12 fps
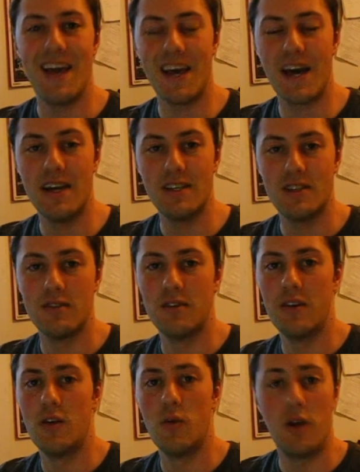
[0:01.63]
Hey guys,
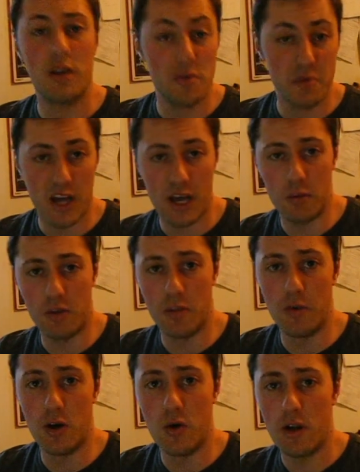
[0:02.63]
welcome to my humble
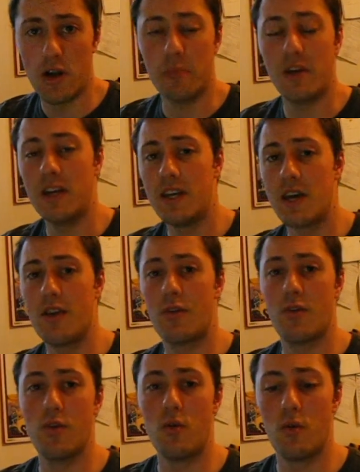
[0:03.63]
abode. I'm going to take you
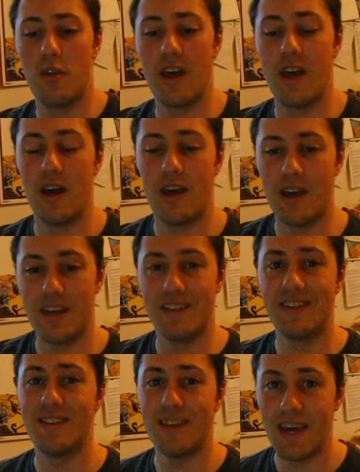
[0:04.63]
through the
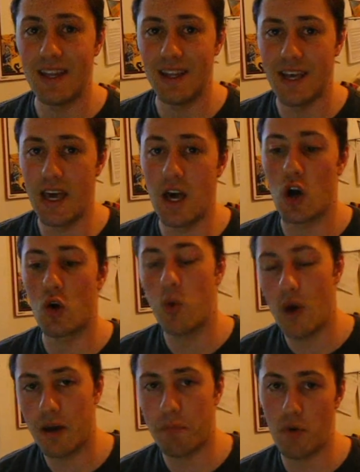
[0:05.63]
insanely
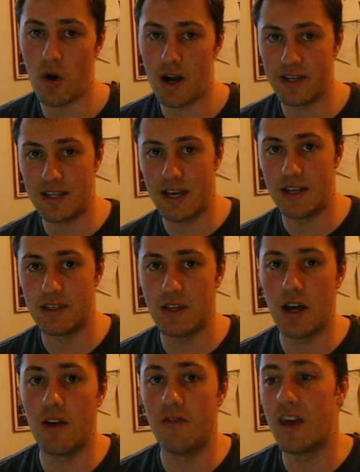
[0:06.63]
quick process
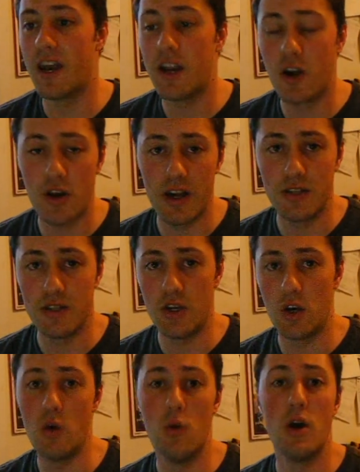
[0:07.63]
of getting your kids to
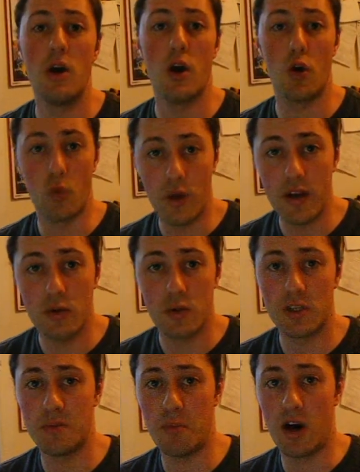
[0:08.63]
do a reader
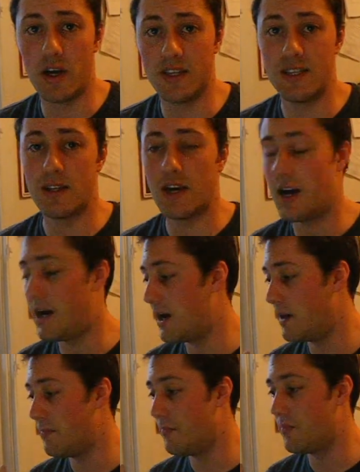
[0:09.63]
response
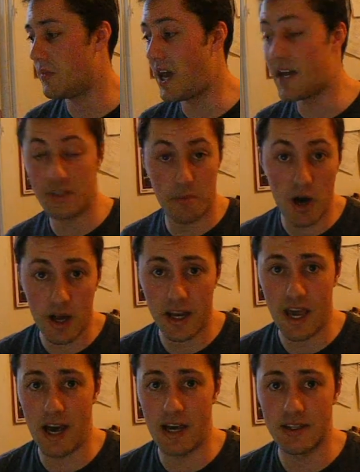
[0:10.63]
as a
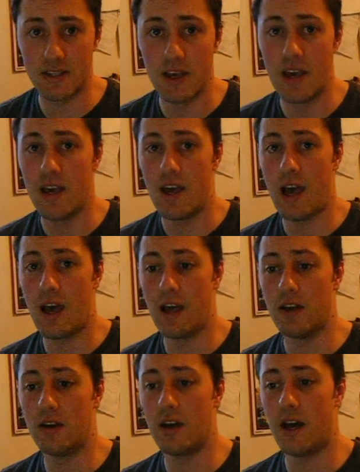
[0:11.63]
podcast
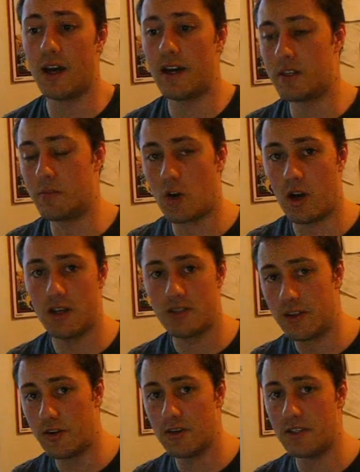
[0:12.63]
and get some
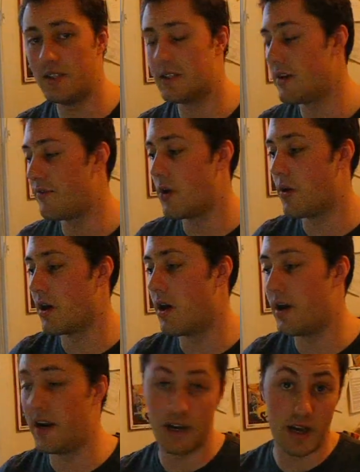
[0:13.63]
cross-literacy stuff going
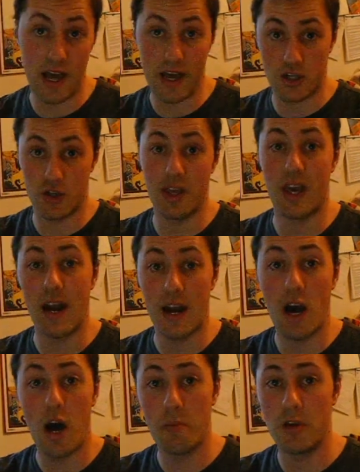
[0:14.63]
on and actually get it
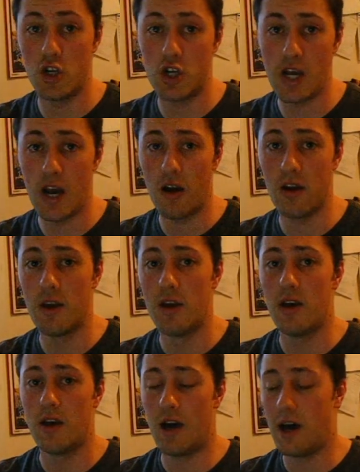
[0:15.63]
up and shared.
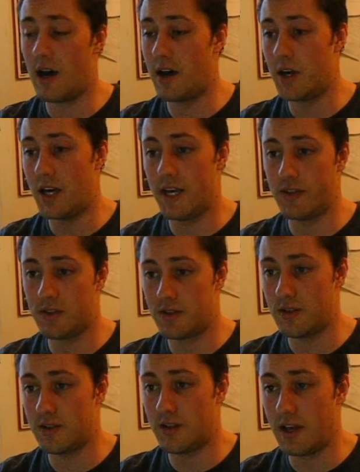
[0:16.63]

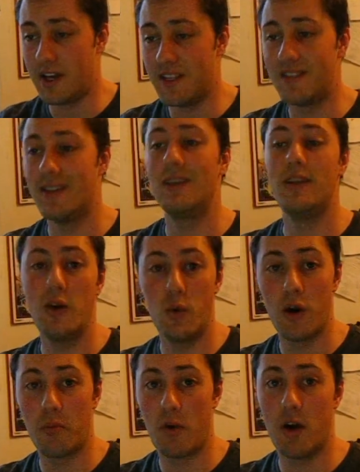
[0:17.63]
It's an insanely
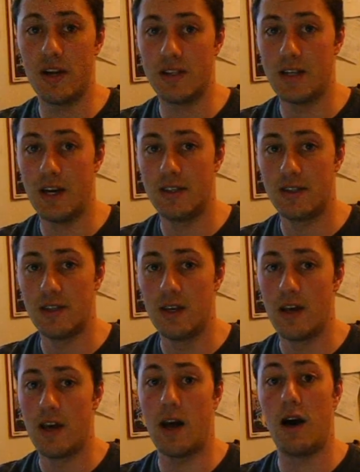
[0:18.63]
quick process,
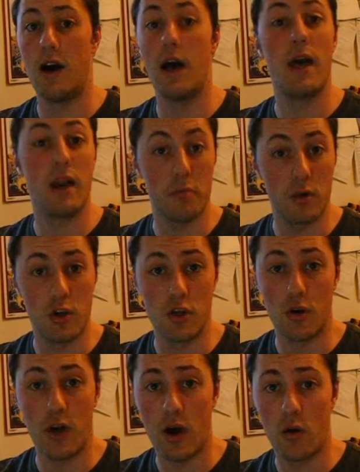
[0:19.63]
and I'm going to
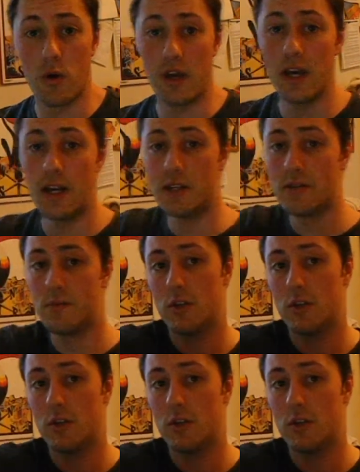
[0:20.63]
show you how quick it is.